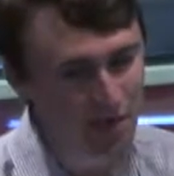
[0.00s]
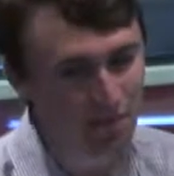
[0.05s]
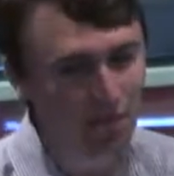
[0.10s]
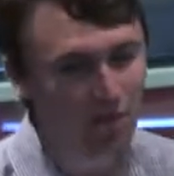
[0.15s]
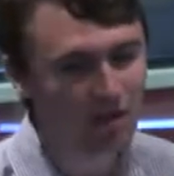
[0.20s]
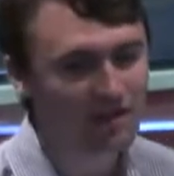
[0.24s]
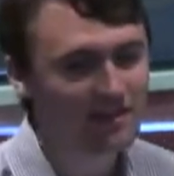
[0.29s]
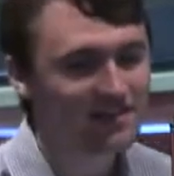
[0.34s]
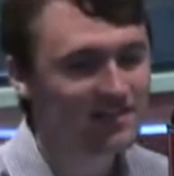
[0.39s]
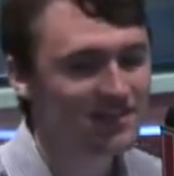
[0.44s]

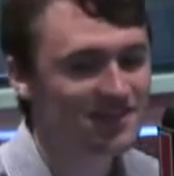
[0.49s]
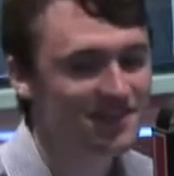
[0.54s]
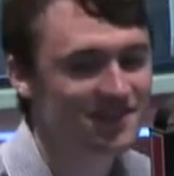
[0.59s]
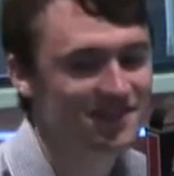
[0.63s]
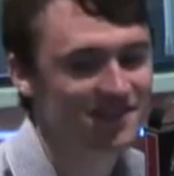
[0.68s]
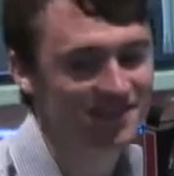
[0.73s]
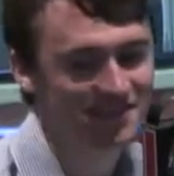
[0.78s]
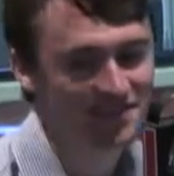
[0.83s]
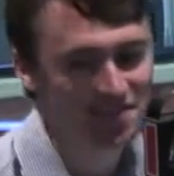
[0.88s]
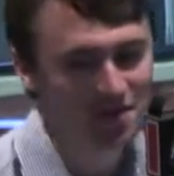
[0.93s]
ways,
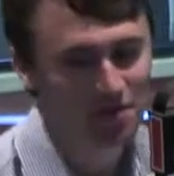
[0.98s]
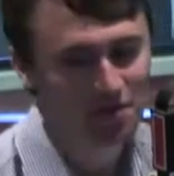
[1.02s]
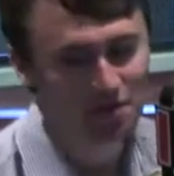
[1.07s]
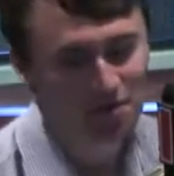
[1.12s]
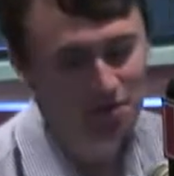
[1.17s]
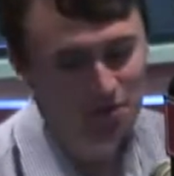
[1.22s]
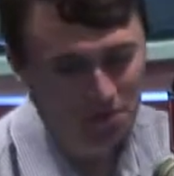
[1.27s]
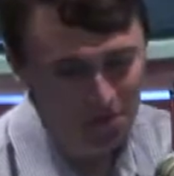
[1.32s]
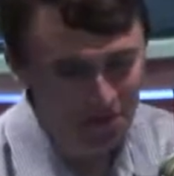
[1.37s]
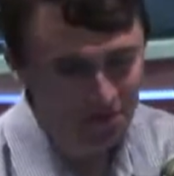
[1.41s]
it's
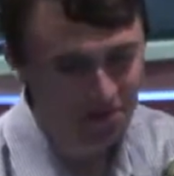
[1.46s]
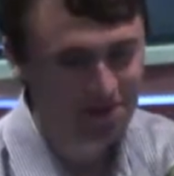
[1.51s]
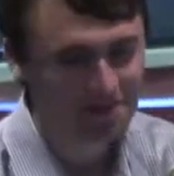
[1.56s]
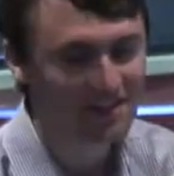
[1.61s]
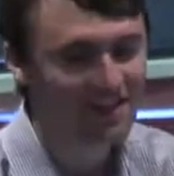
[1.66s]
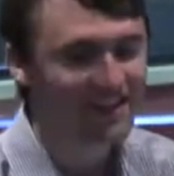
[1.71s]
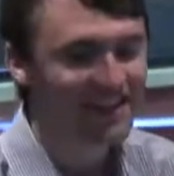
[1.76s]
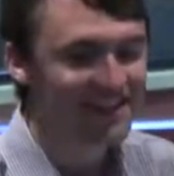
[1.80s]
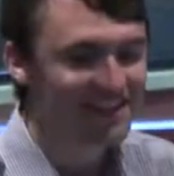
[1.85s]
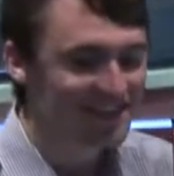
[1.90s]

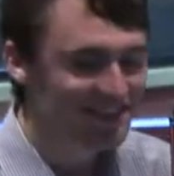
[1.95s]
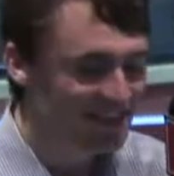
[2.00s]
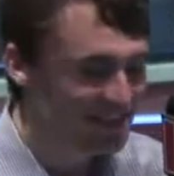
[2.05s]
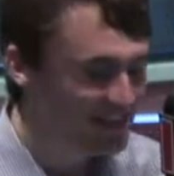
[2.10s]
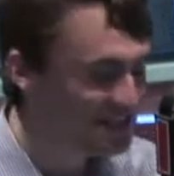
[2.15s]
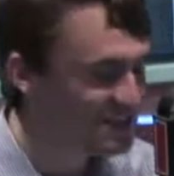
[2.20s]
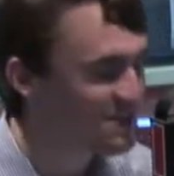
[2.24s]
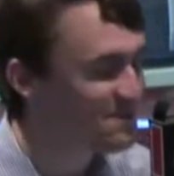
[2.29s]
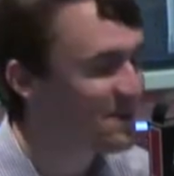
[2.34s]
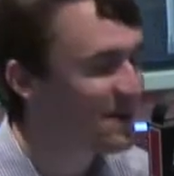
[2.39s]

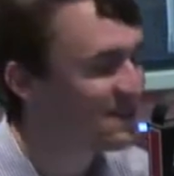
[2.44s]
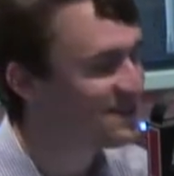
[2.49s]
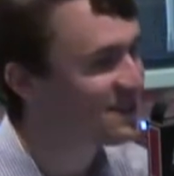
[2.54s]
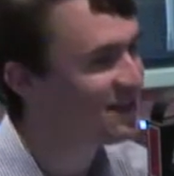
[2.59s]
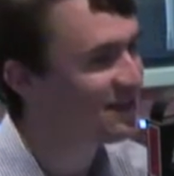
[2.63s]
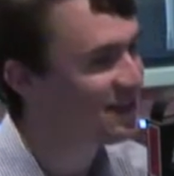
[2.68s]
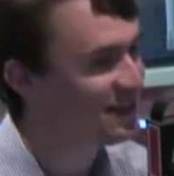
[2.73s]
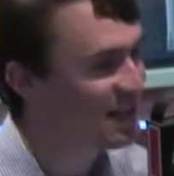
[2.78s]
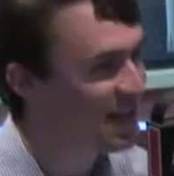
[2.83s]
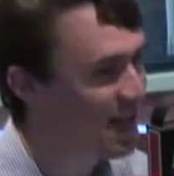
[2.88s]
it depends on
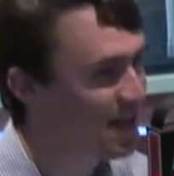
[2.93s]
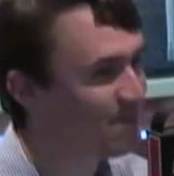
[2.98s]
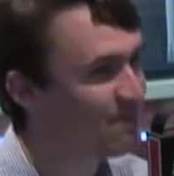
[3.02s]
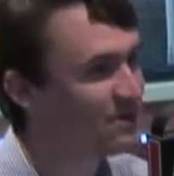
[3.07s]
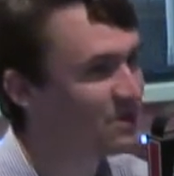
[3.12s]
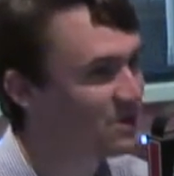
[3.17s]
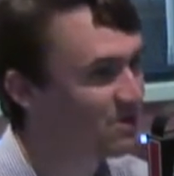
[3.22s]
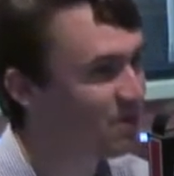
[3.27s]
the campus,